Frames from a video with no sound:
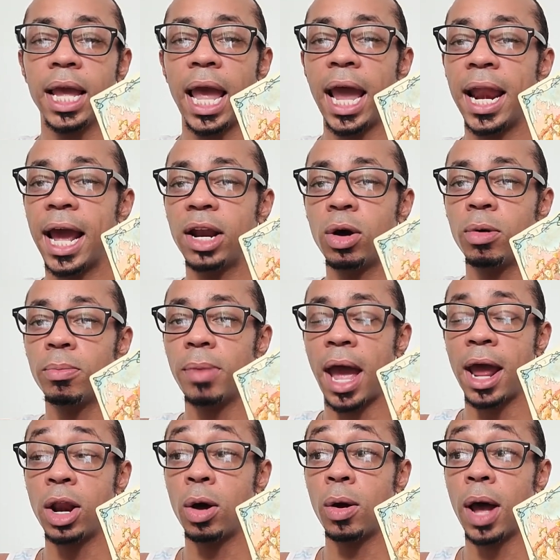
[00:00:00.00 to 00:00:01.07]
And I don't
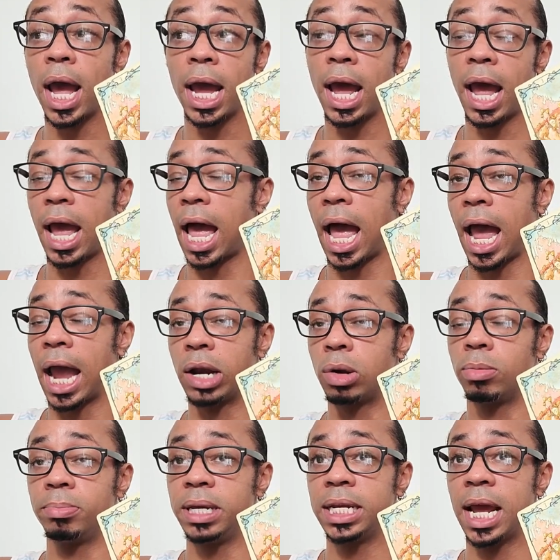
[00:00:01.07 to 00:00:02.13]
I don't I, I
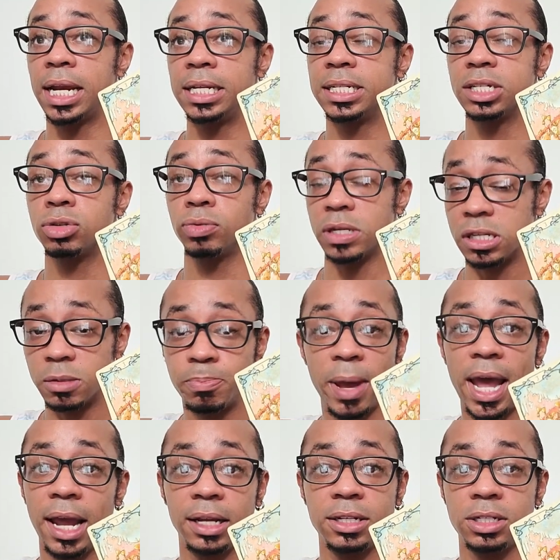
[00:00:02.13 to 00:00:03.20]
don't mean any
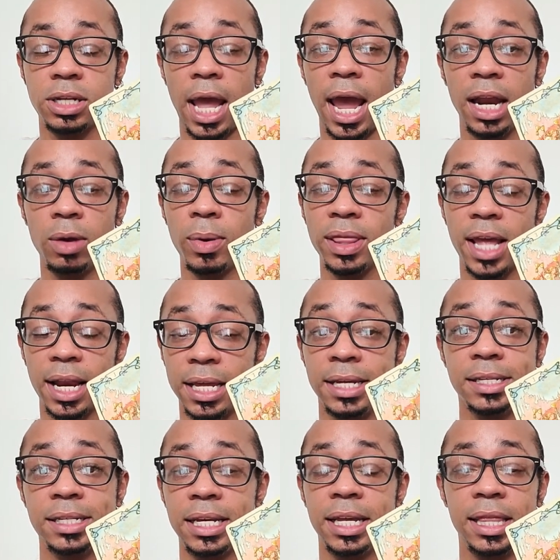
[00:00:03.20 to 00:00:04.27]
disrespect to anyone that
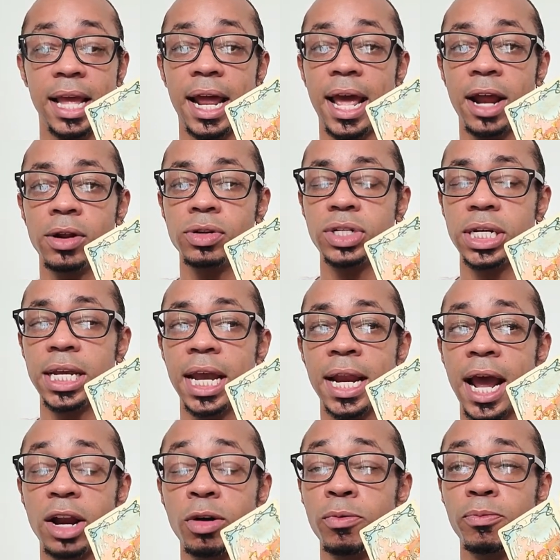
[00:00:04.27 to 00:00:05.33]
is in that energy and
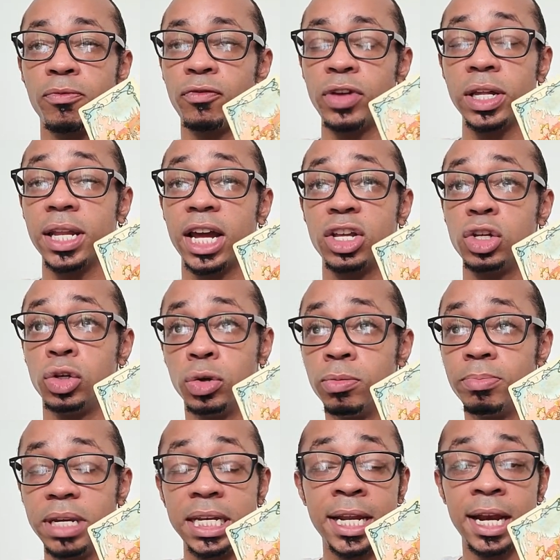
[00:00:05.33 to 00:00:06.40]
I don't feel like you
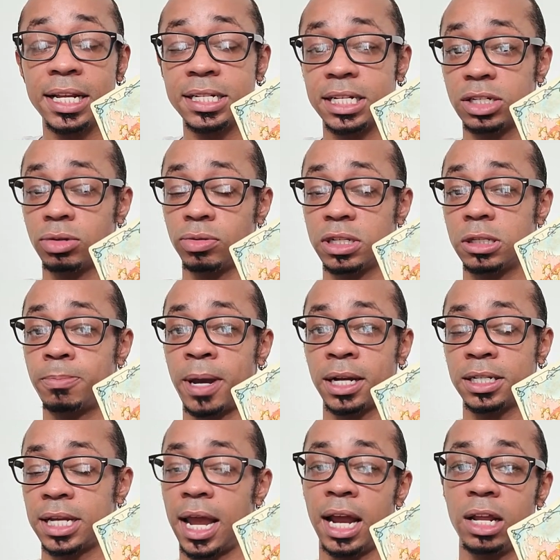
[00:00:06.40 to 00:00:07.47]
mean any
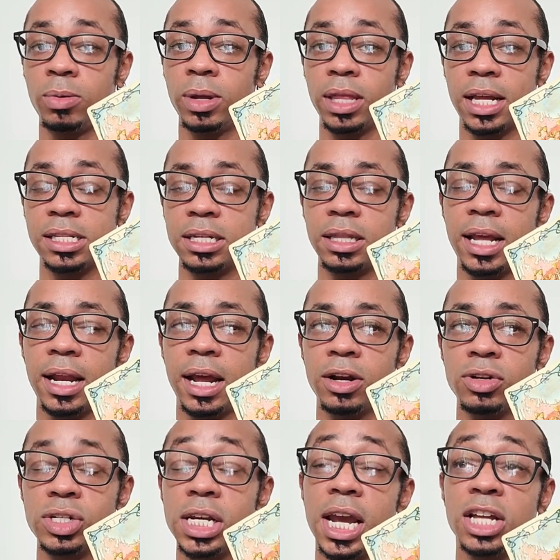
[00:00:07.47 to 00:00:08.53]
disrespect to anyone that's in that
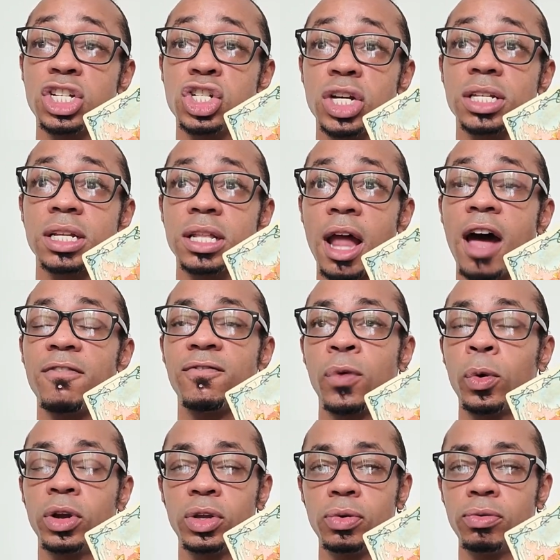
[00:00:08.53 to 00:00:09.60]
energy. It's just not
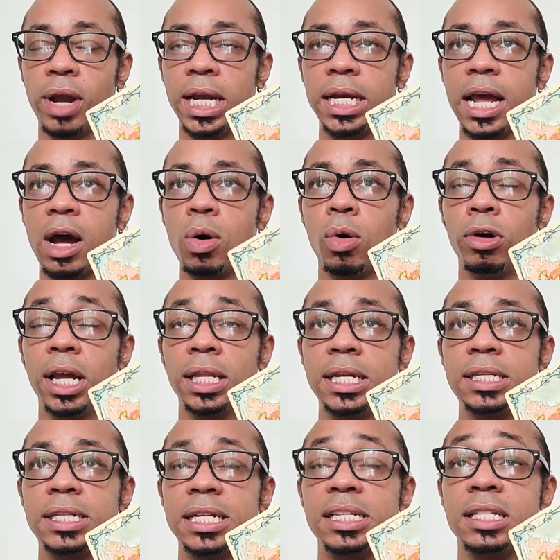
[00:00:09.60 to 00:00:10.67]
for you right now or at
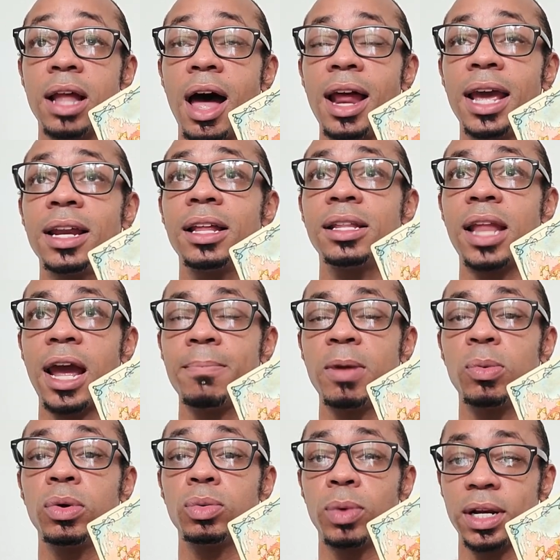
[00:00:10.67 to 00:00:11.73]
least it's not in
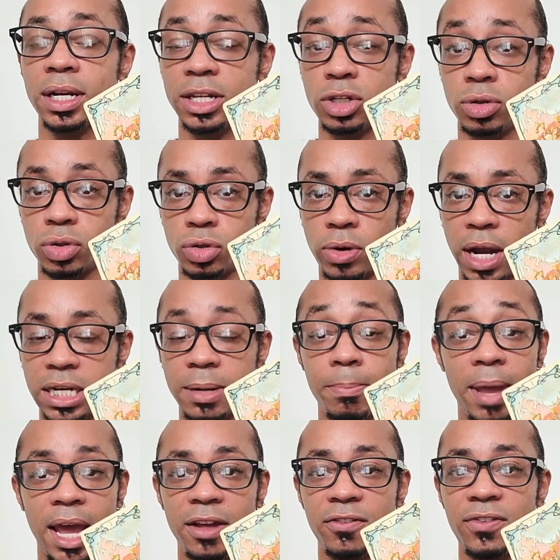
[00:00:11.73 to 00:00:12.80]
alignment with what it is you're trying to
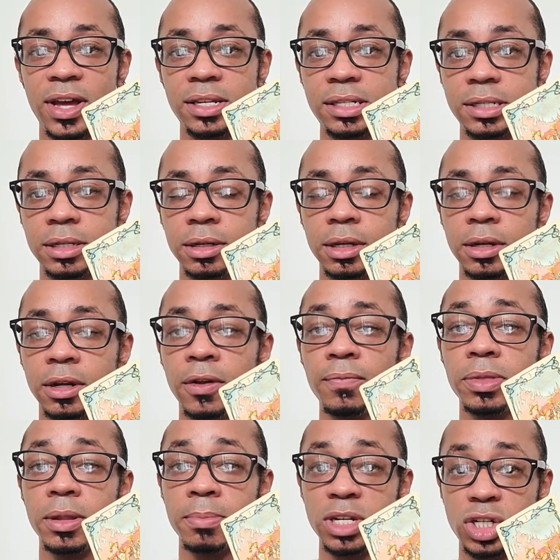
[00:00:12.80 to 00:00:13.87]
manifest
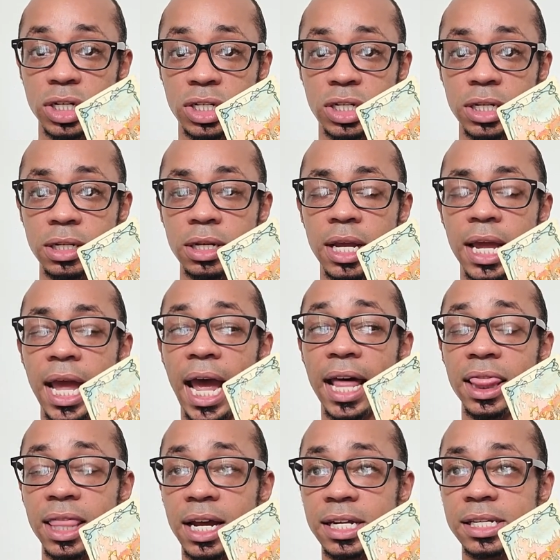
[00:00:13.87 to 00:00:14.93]
the magician.
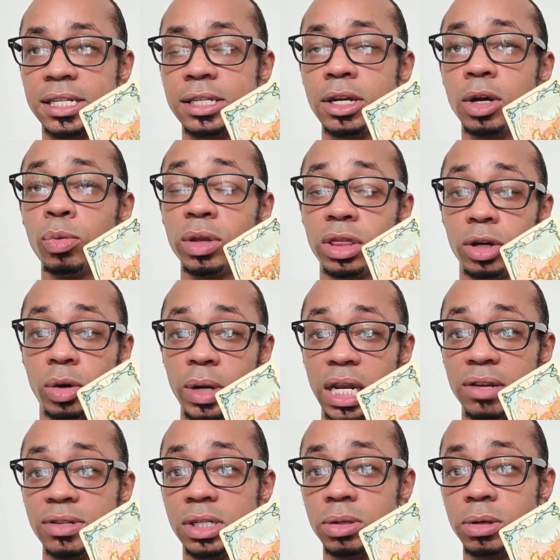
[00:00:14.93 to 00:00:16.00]
And thus, with the Queen
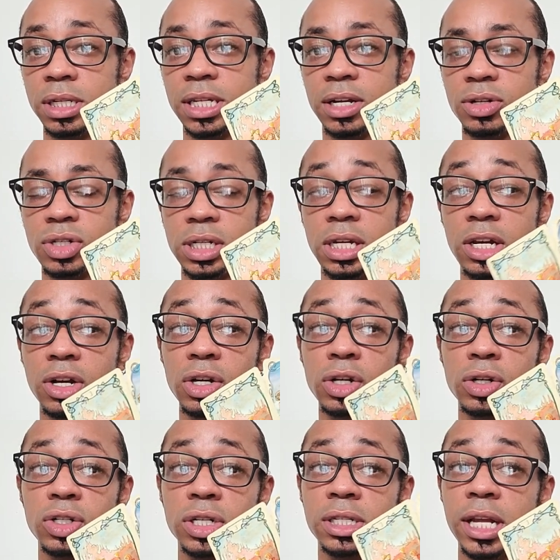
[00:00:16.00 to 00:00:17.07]
of Swords energy here,
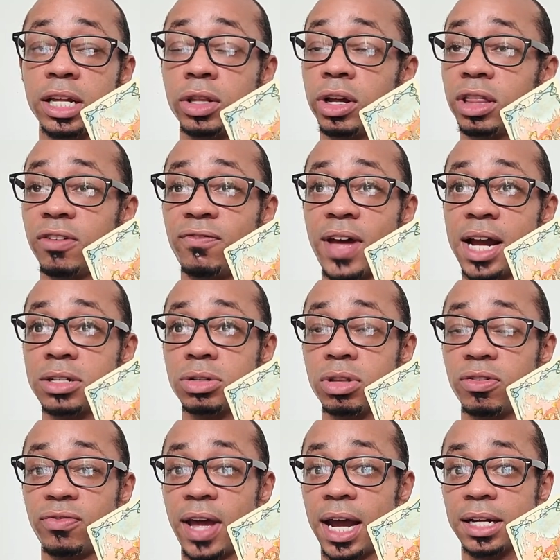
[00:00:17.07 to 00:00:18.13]
you're just like, look, the facts are
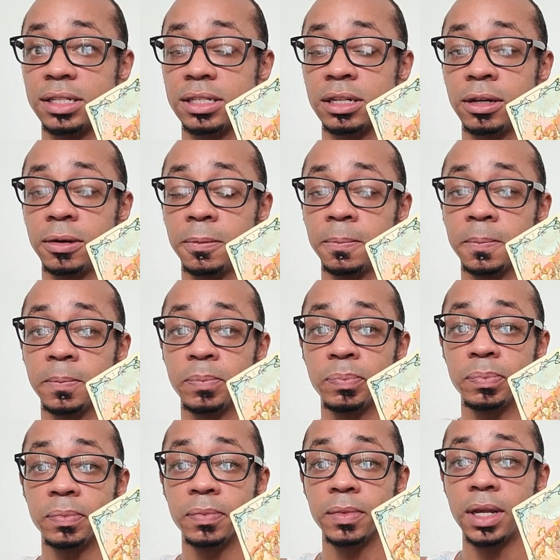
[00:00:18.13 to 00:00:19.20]
the facts.
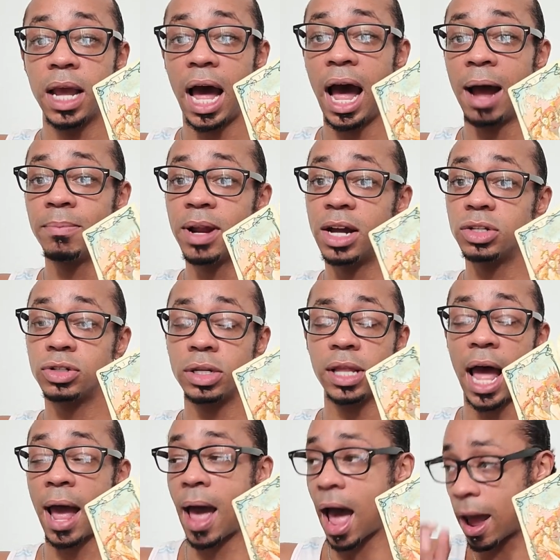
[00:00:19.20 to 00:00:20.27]
I'm not, I,
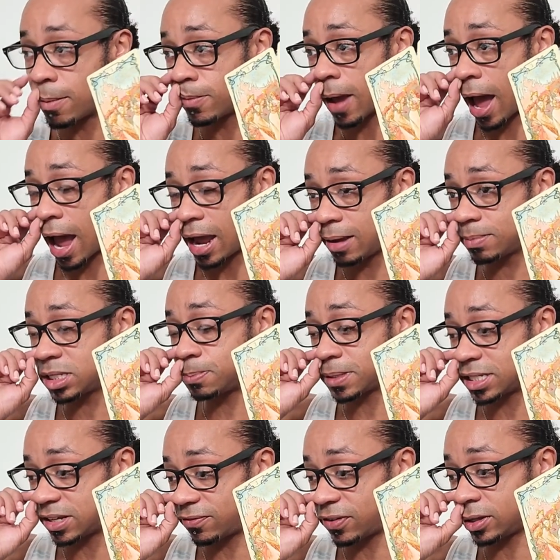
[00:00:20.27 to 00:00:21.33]
am I'm, I'm
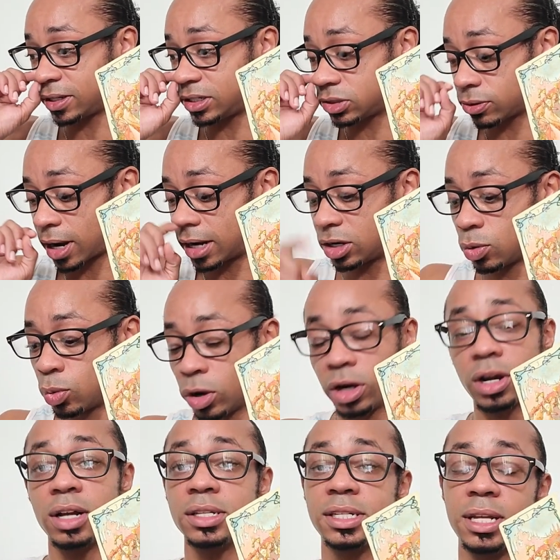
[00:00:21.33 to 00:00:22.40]
specifically trying to
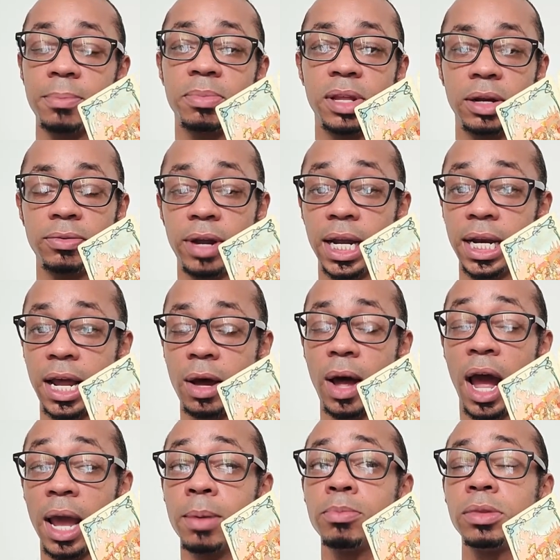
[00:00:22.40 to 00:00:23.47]
work on something right now.
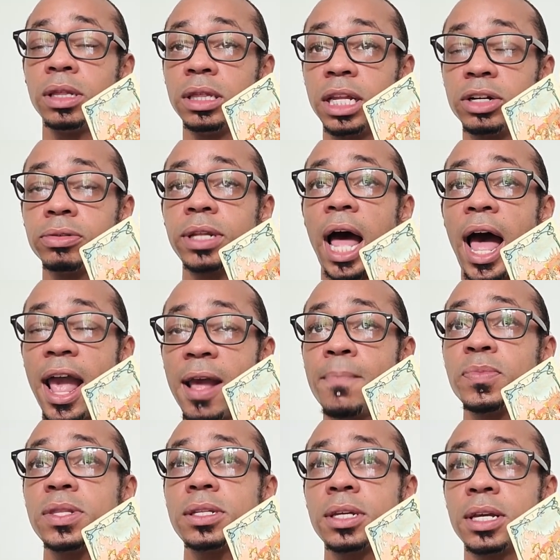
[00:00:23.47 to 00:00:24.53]
I'm literally, I
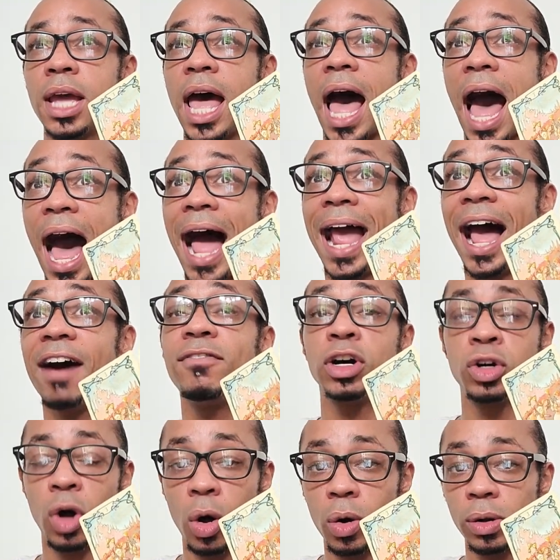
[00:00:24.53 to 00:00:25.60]
am, I have a
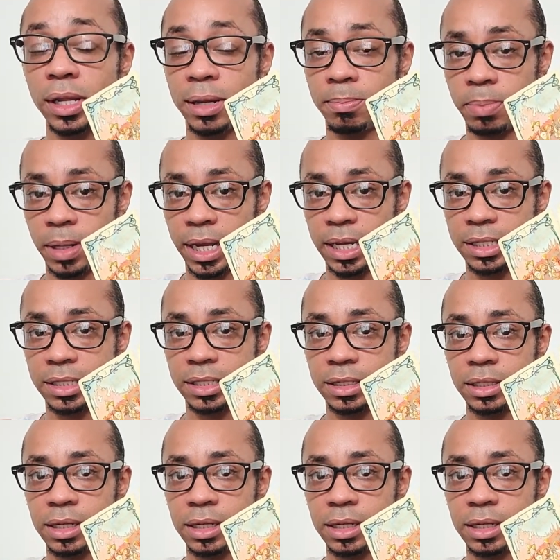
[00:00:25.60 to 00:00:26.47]
goal in place.